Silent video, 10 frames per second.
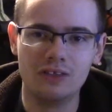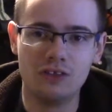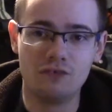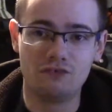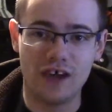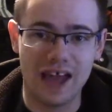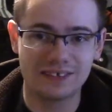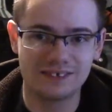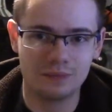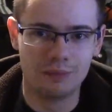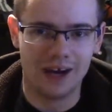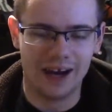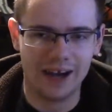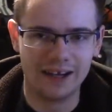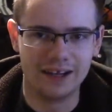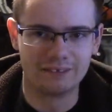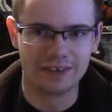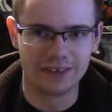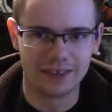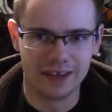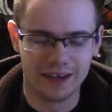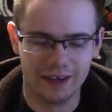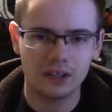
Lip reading: the factor behind everything.